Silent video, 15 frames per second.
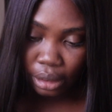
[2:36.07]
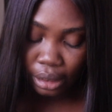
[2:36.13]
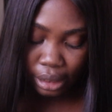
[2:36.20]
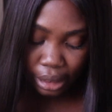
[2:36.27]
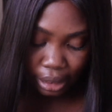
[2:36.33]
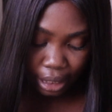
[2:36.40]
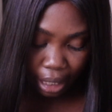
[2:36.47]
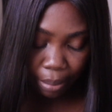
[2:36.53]

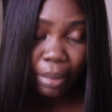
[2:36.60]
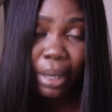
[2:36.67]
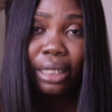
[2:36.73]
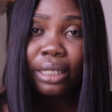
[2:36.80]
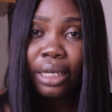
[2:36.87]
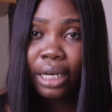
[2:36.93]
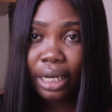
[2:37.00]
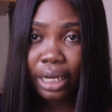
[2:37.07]
Since I met
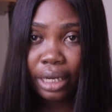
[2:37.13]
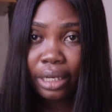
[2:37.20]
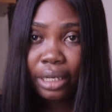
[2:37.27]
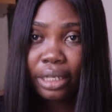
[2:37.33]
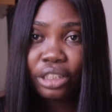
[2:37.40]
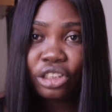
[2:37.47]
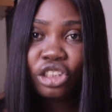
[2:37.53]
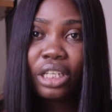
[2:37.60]
her,
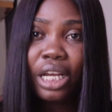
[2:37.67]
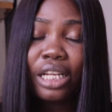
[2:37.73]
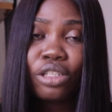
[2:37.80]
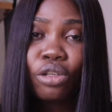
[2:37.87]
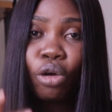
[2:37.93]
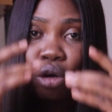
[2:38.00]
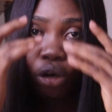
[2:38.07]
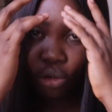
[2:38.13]
she has
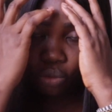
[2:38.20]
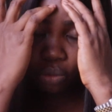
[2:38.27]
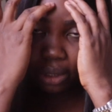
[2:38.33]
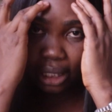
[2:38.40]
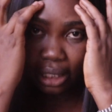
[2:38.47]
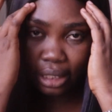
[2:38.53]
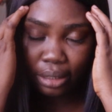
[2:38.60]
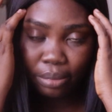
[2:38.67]

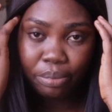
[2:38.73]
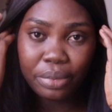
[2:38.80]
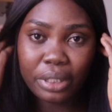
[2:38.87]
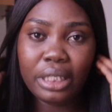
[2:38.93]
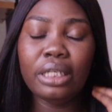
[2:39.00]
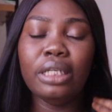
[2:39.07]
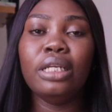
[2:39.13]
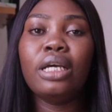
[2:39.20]
always
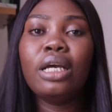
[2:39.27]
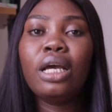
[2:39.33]
been